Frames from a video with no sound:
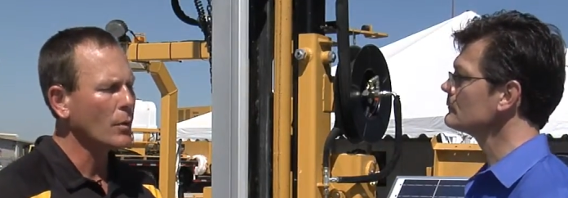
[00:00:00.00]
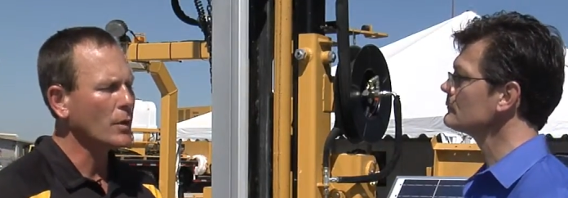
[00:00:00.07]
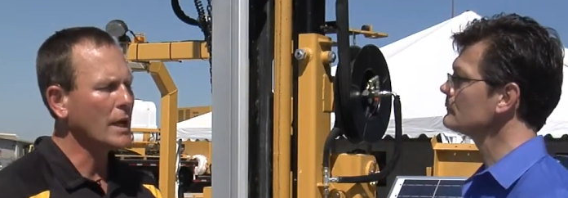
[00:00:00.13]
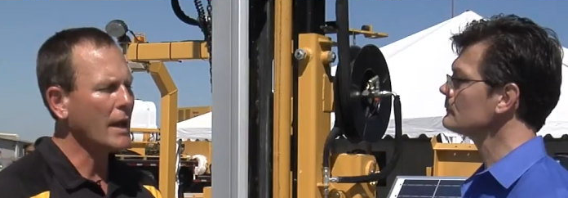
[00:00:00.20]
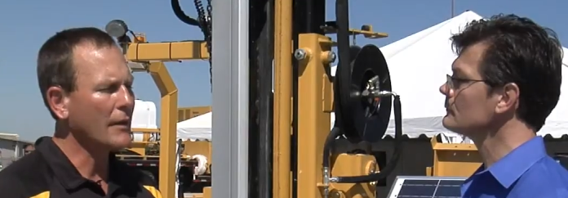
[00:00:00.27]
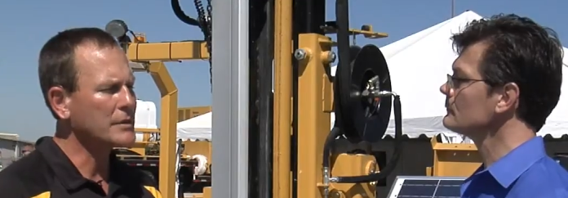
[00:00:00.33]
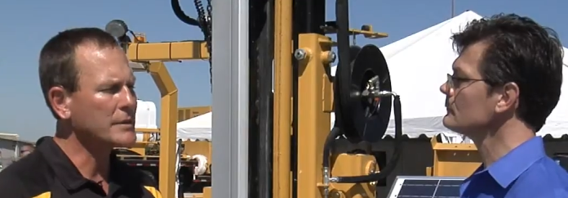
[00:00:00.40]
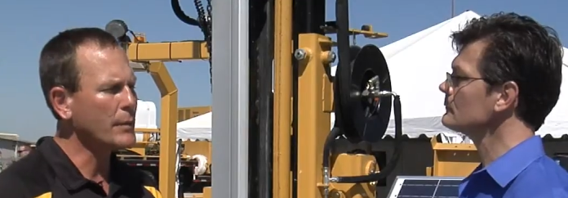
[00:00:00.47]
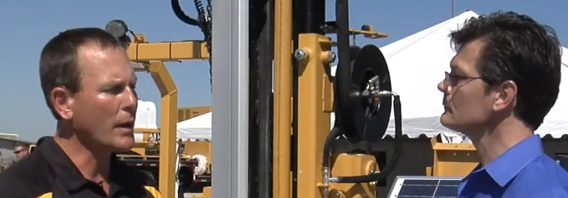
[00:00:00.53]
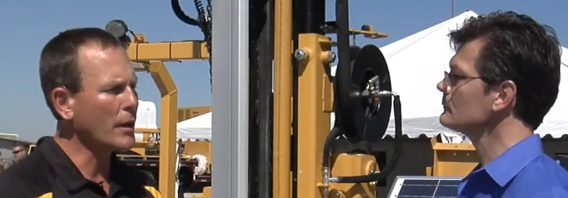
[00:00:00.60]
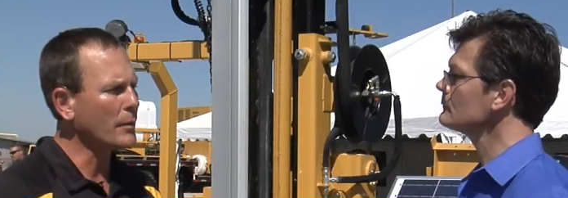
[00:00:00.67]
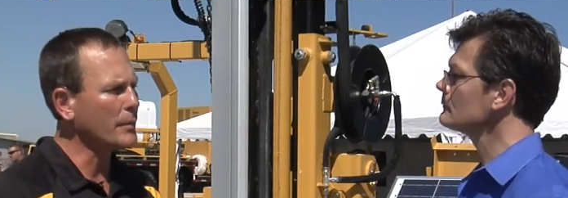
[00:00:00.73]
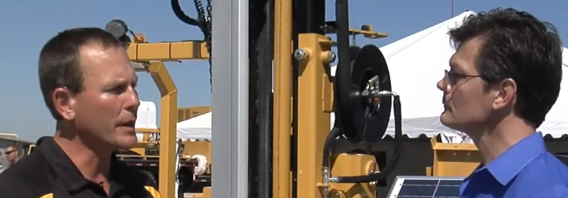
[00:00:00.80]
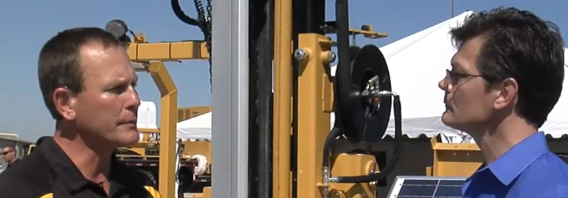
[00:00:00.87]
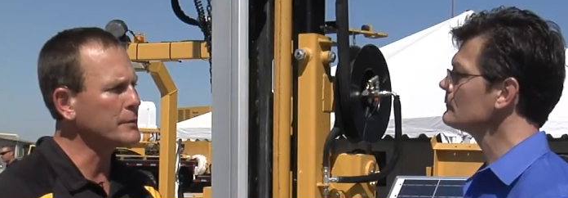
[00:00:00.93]
Speaker 1: When you have
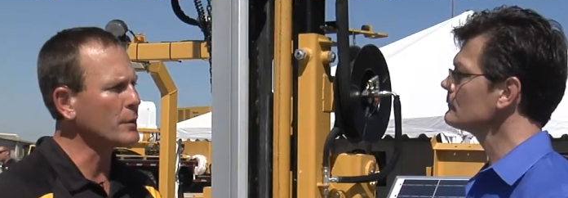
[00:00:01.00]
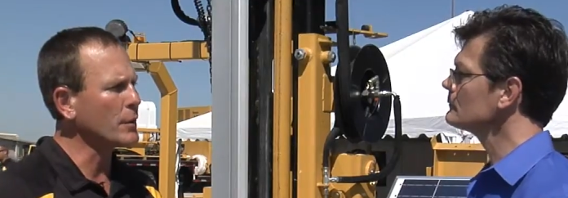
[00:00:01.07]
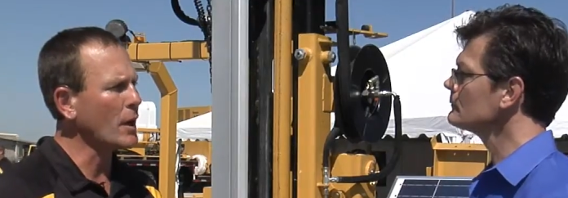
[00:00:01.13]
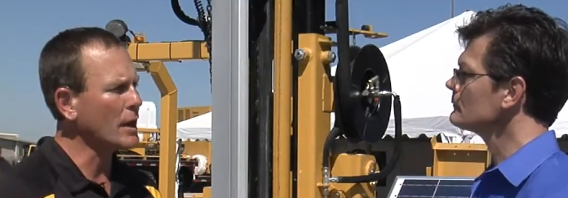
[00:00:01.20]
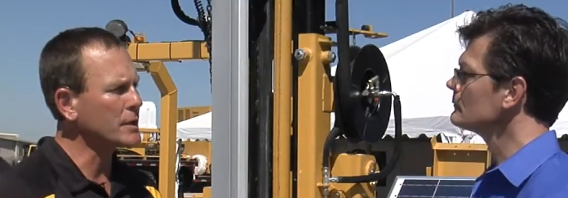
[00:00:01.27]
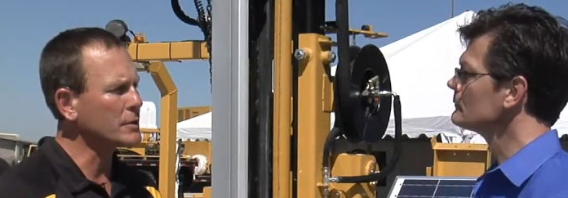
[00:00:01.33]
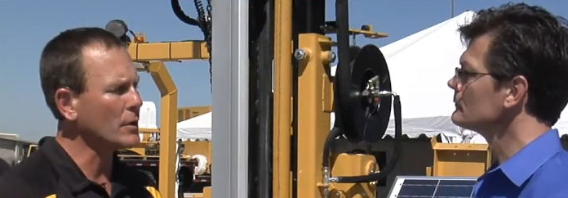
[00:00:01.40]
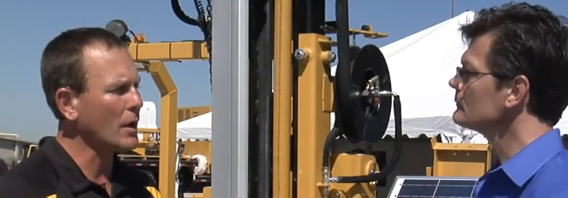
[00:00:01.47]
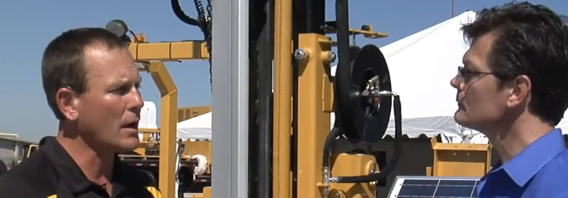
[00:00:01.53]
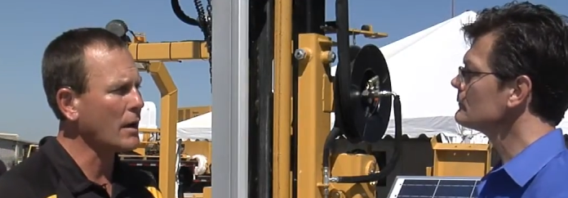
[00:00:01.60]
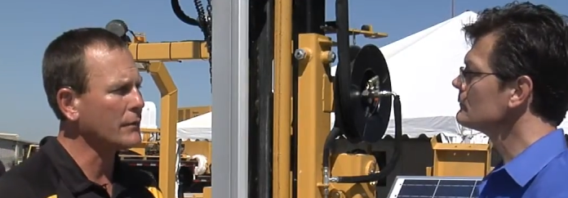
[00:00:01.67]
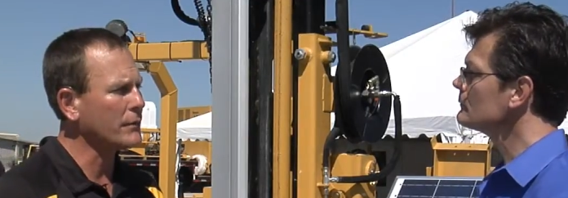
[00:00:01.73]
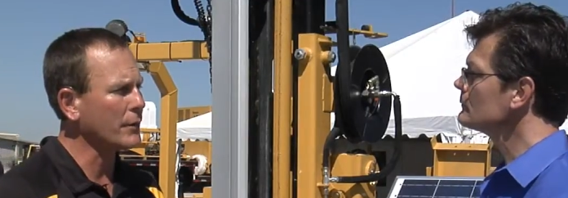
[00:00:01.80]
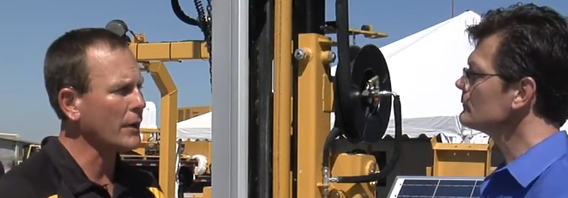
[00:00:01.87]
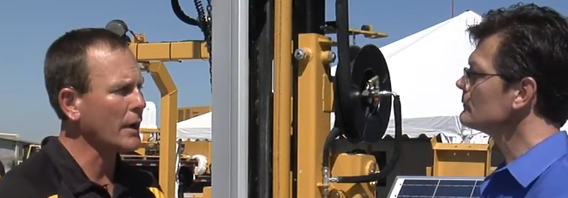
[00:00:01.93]
smaller beams, we also
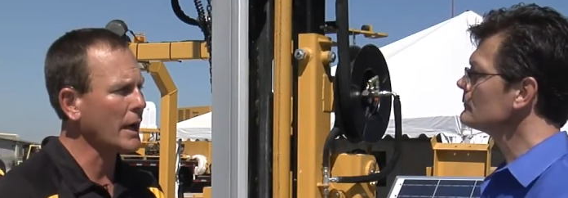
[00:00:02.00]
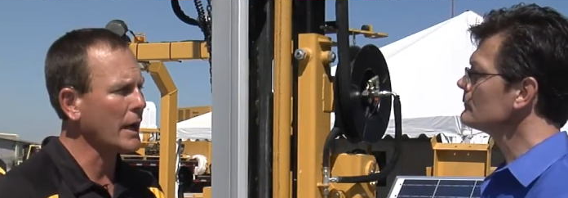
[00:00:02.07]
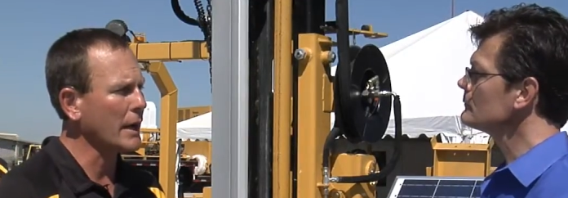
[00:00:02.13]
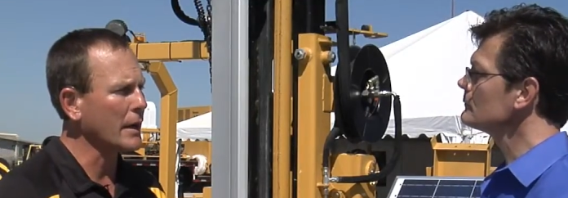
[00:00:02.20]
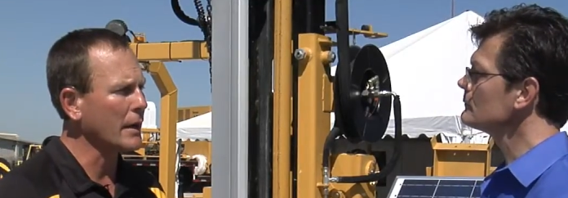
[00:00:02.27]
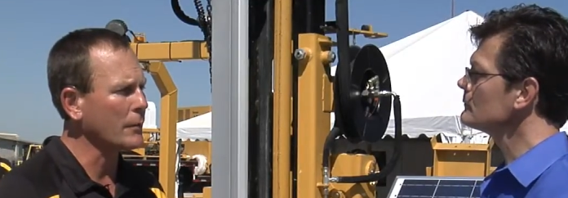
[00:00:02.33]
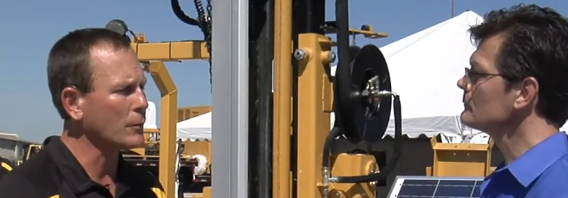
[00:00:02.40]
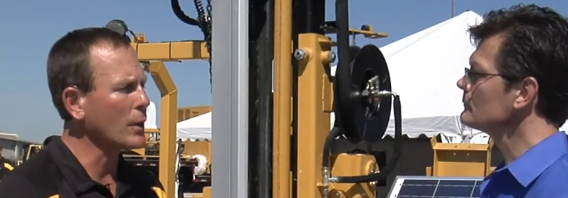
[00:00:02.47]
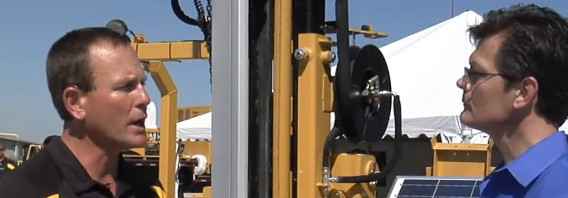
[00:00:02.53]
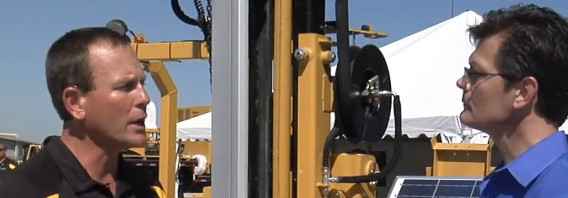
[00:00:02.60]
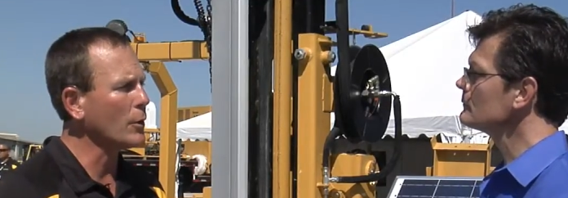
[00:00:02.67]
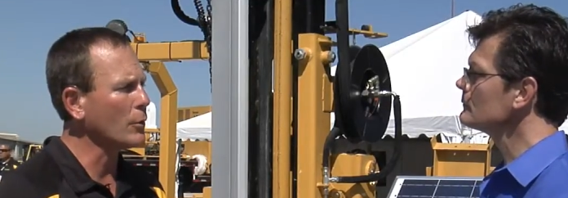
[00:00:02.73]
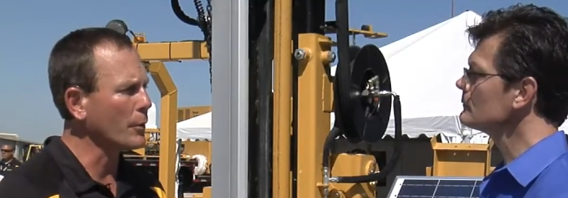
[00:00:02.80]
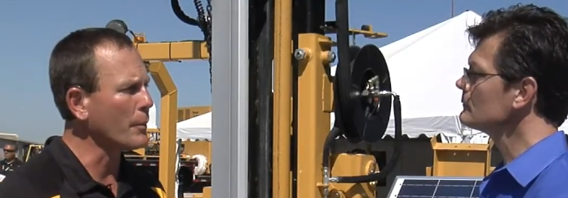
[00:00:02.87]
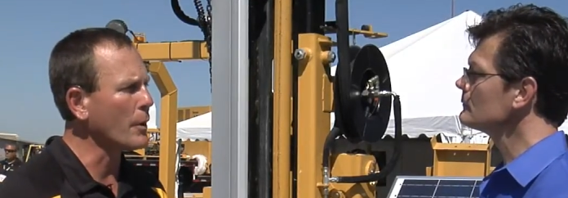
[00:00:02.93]
offer a uh,
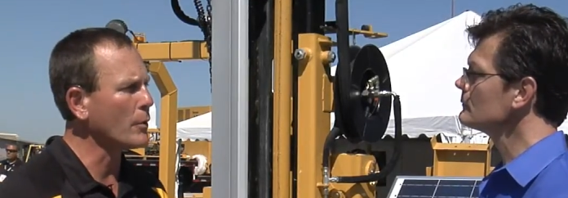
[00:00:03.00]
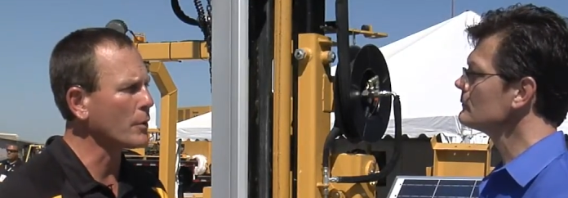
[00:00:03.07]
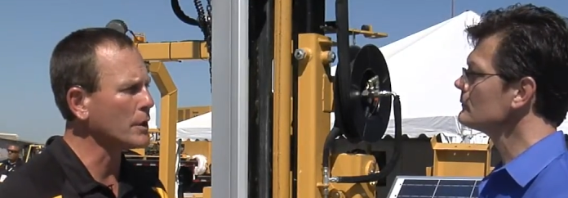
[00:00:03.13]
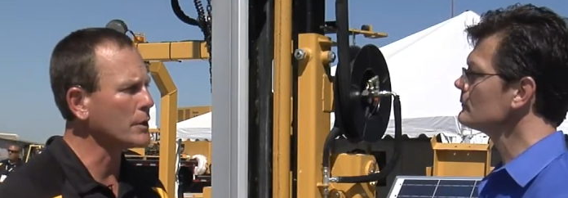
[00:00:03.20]
radio remote